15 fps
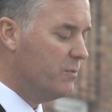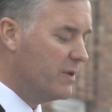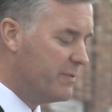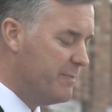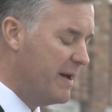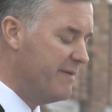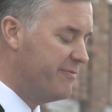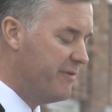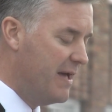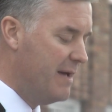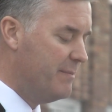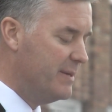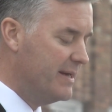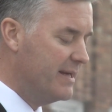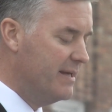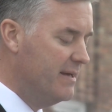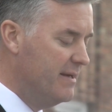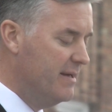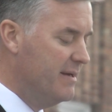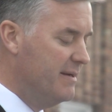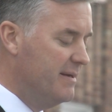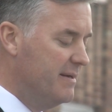with my family,
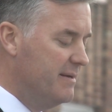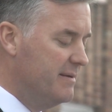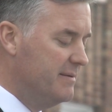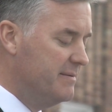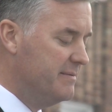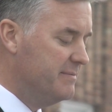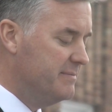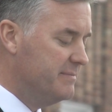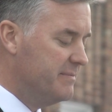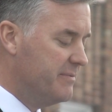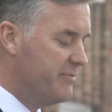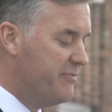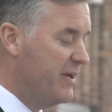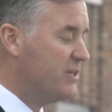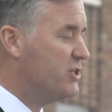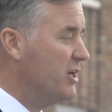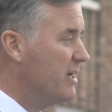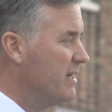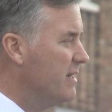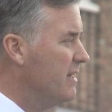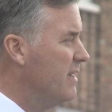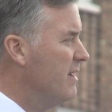
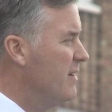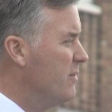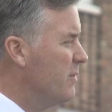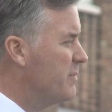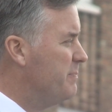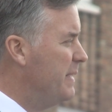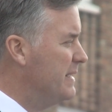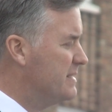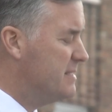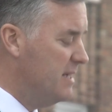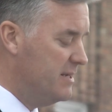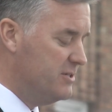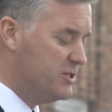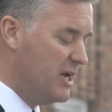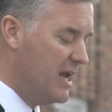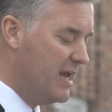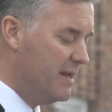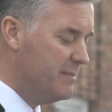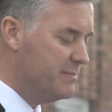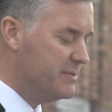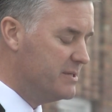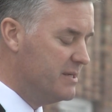fishing with son
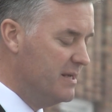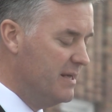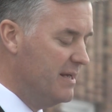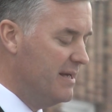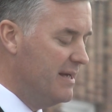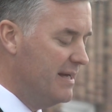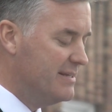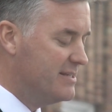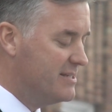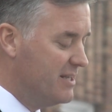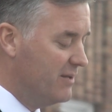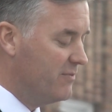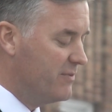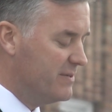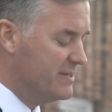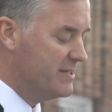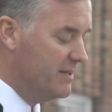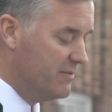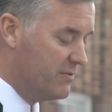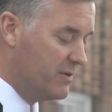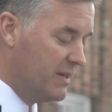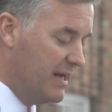James at
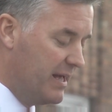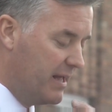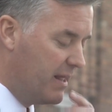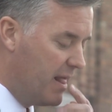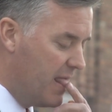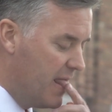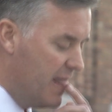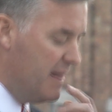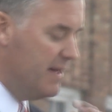Silver Lake.